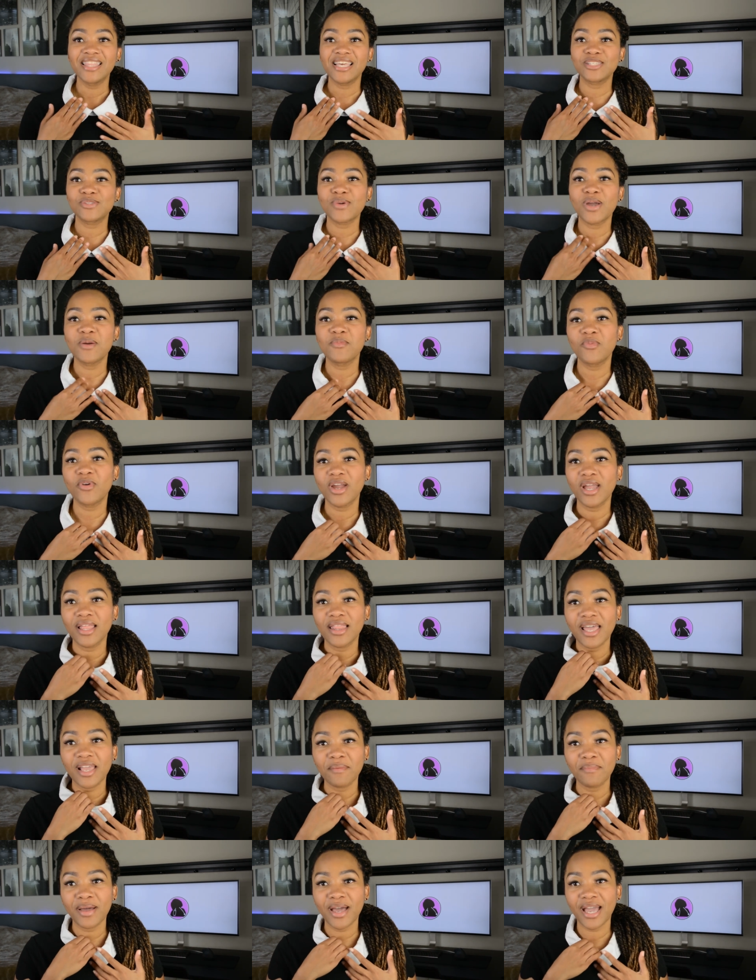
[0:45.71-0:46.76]
That's why I'm wearing
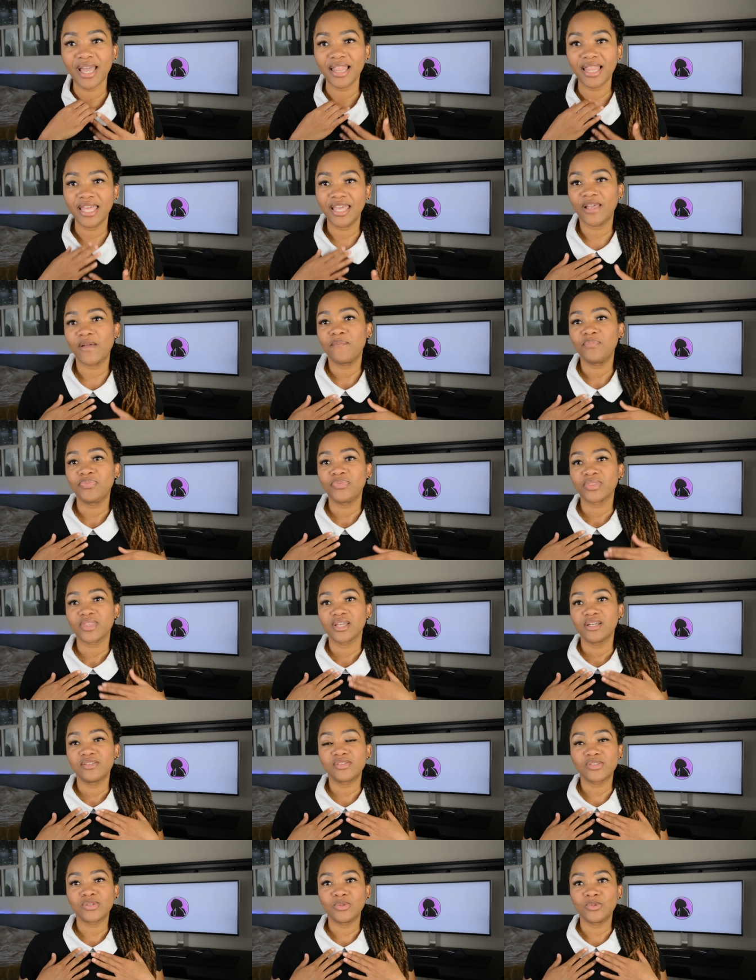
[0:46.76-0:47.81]
like my
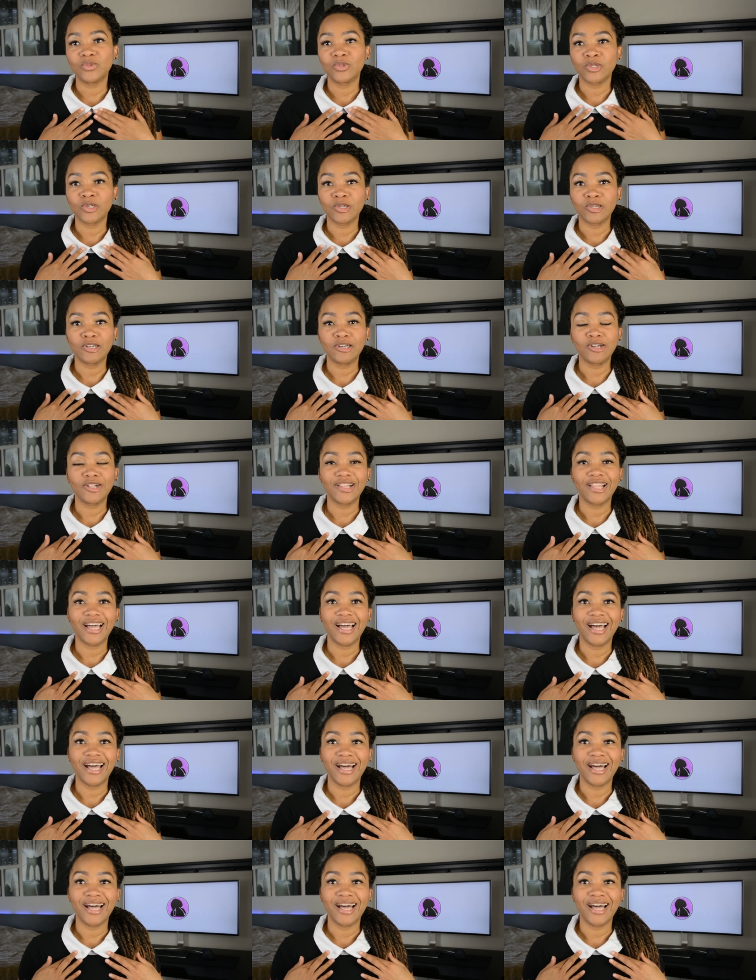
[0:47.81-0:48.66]
schoolgirl